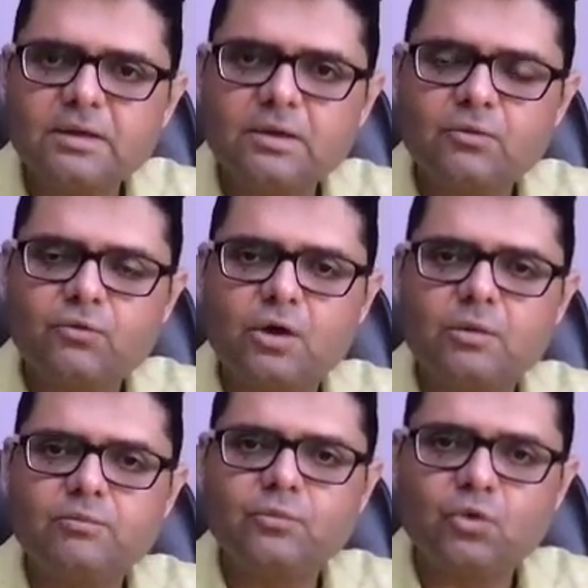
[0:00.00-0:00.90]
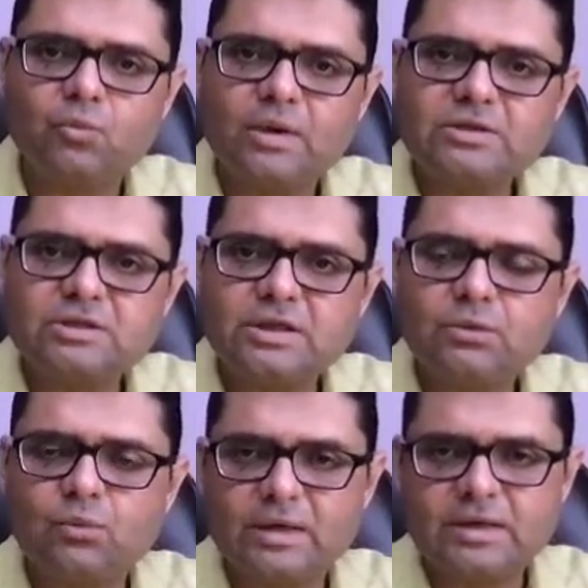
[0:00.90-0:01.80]
from one
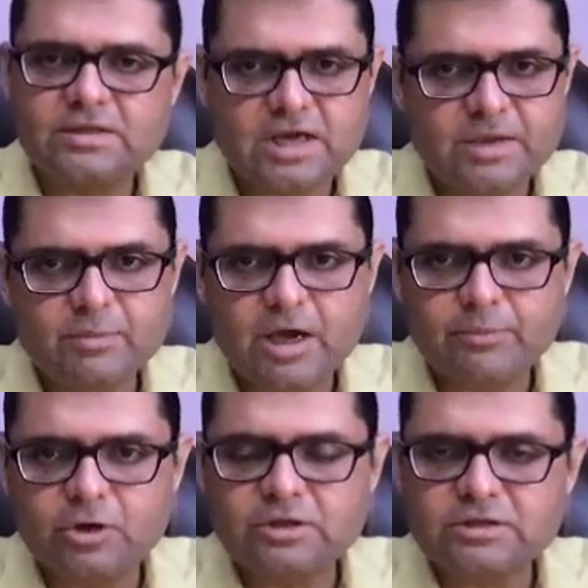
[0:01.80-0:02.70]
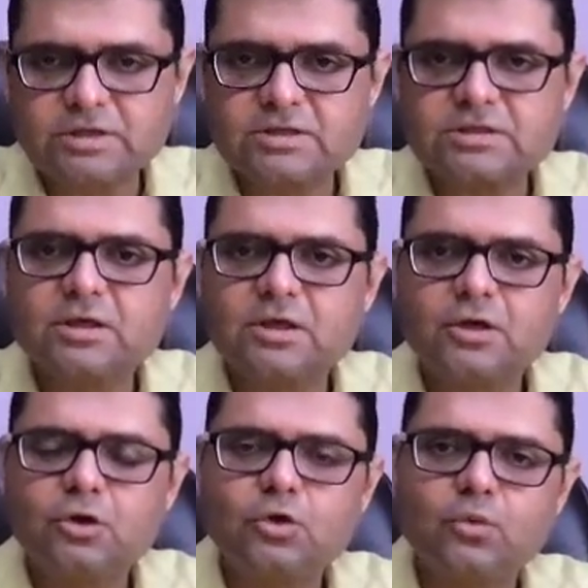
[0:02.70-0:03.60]
gene, one enzyme hypothesis
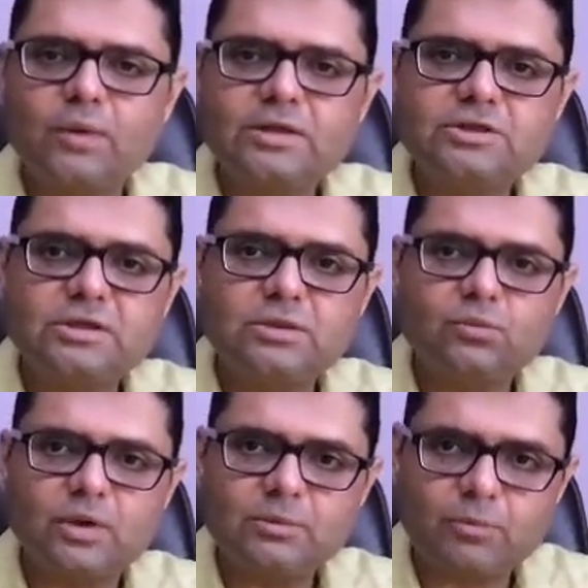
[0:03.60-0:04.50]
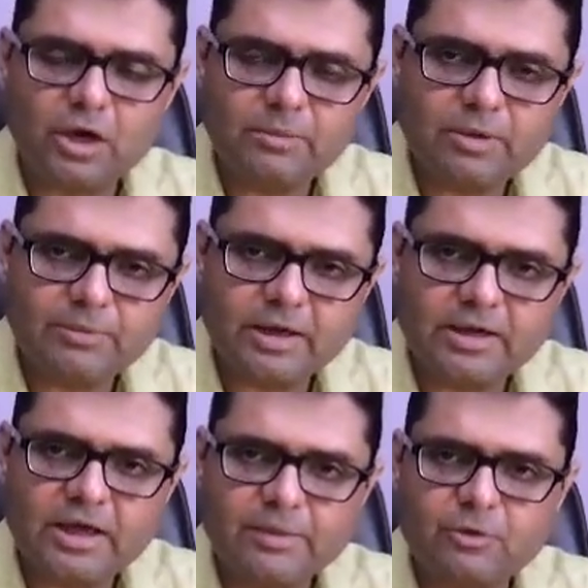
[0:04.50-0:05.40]
to one gene, one
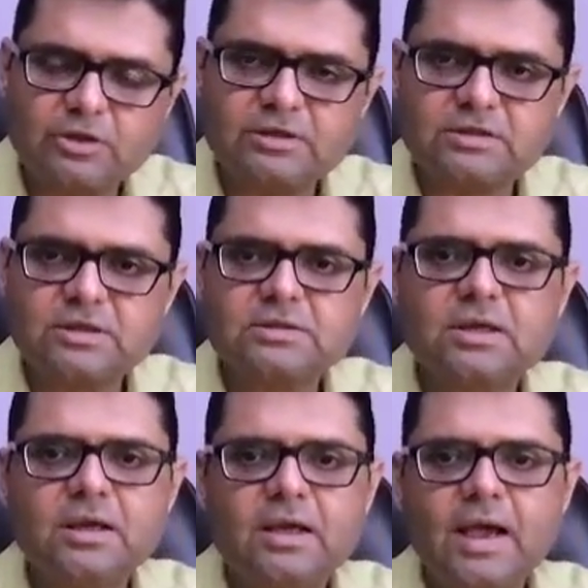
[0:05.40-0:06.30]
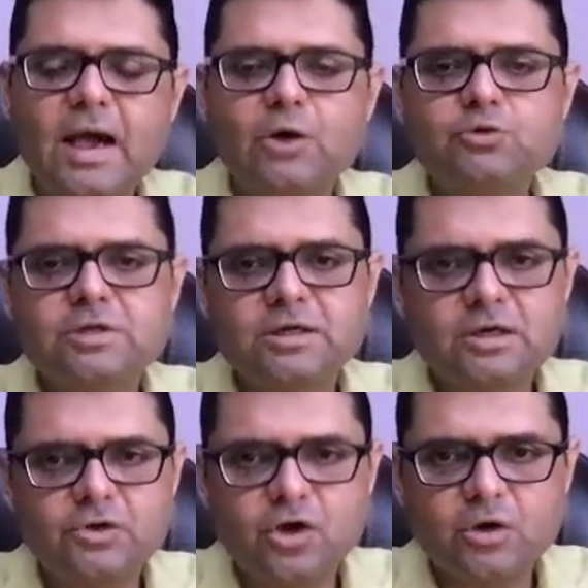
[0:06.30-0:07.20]
polypeptide hypothesis, how
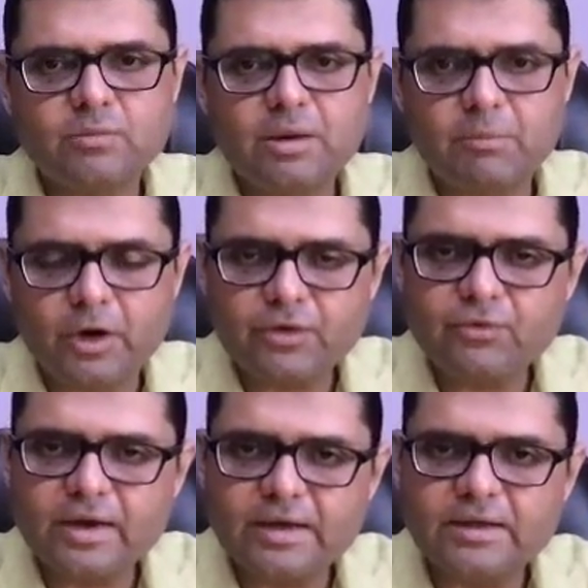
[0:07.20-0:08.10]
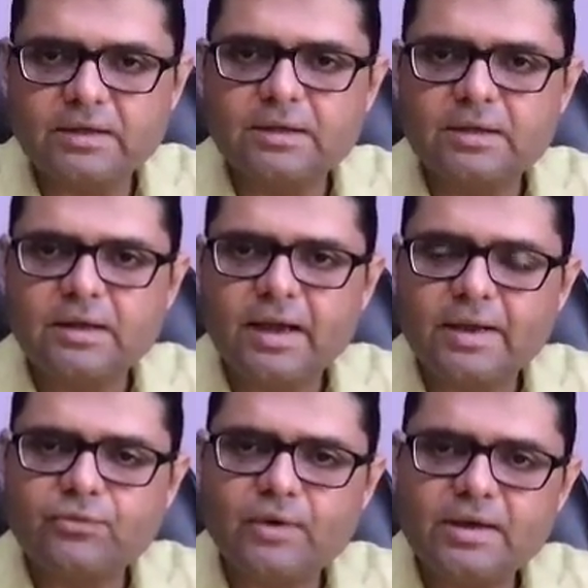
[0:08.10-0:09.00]
central dogma modified it,
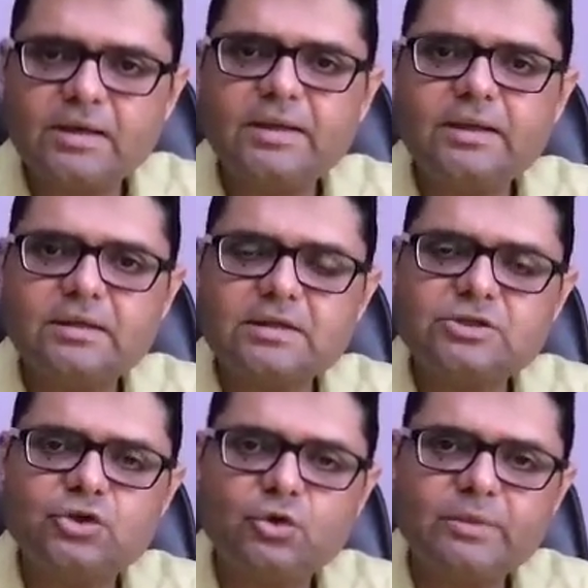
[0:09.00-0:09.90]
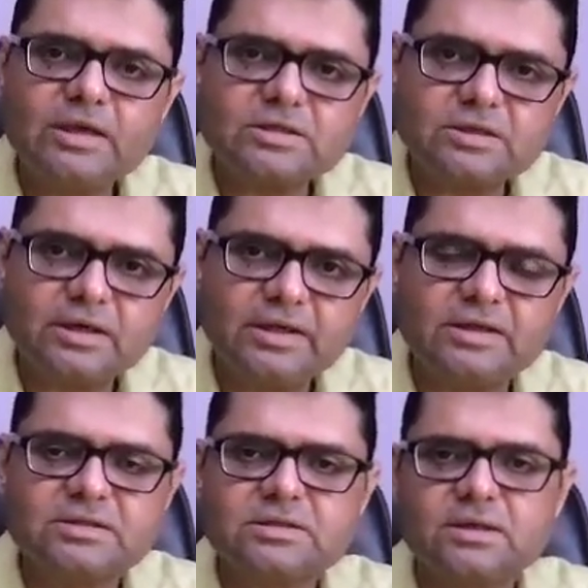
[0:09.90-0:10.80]
and finally the genomic
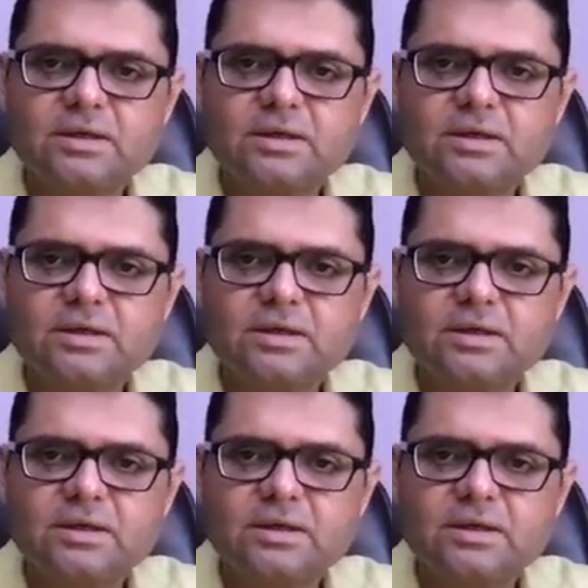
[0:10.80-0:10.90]
studies